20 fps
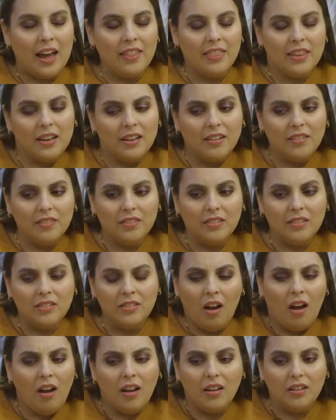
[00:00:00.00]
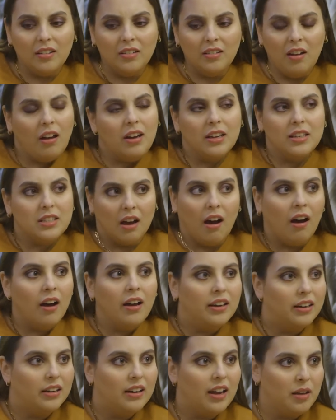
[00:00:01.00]
I think not a
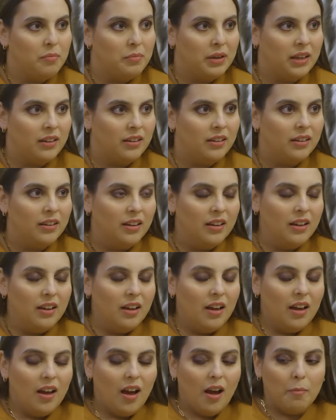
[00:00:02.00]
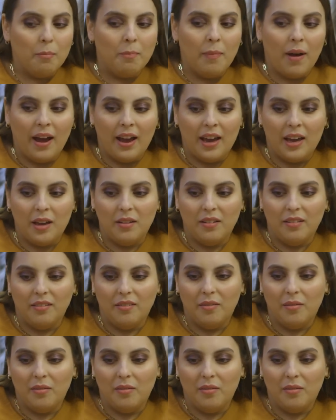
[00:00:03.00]
ton. I mean, my